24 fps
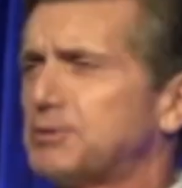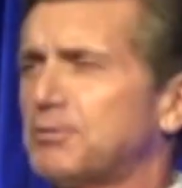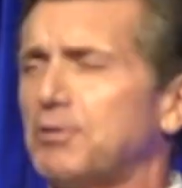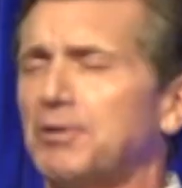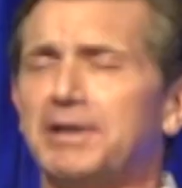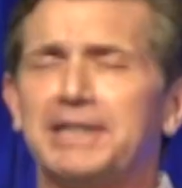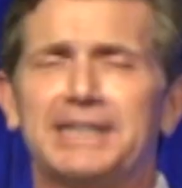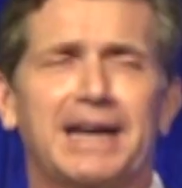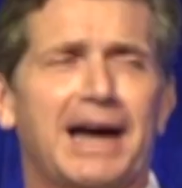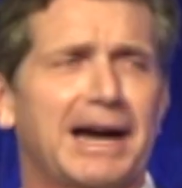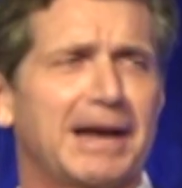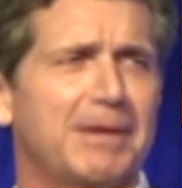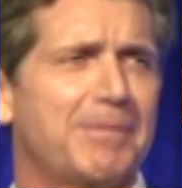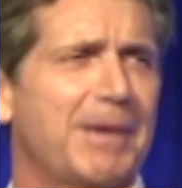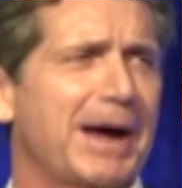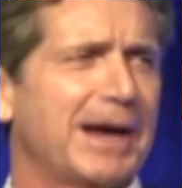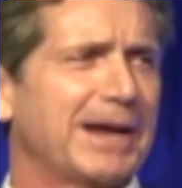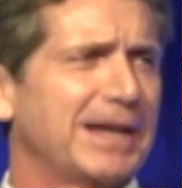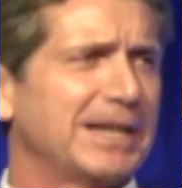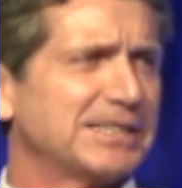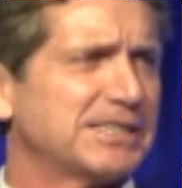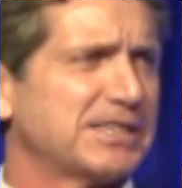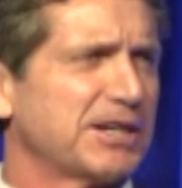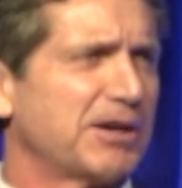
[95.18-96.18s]
around the
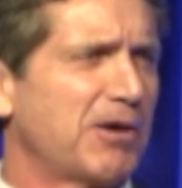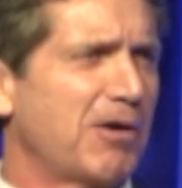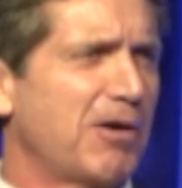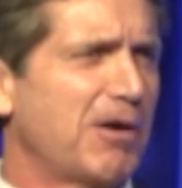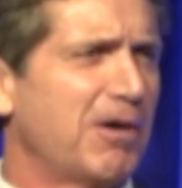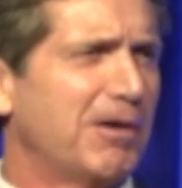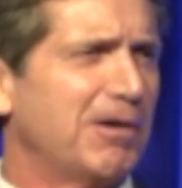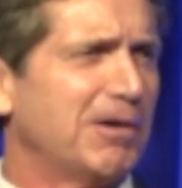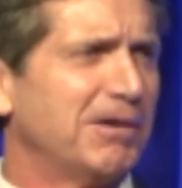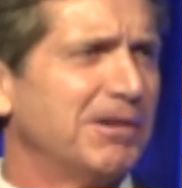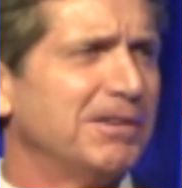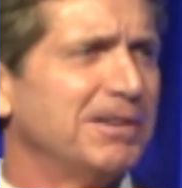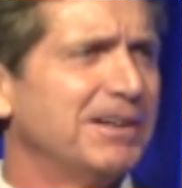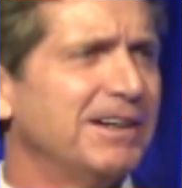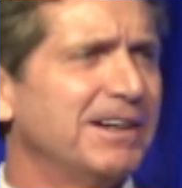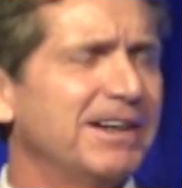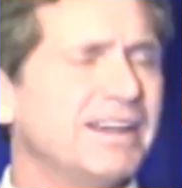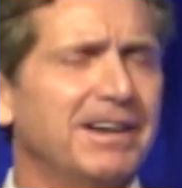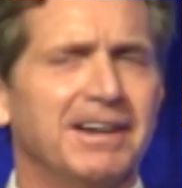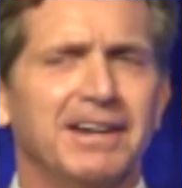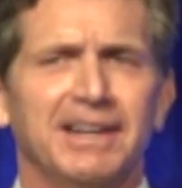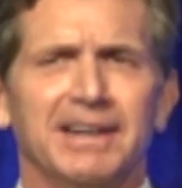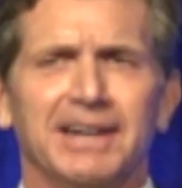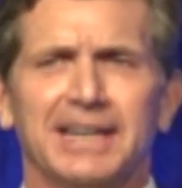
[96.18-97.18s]
world. And
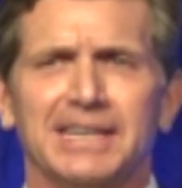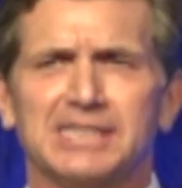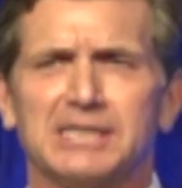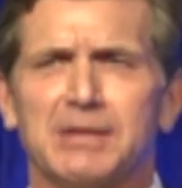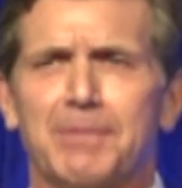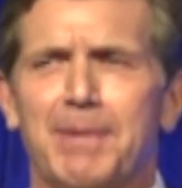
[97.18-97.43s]
so I'm very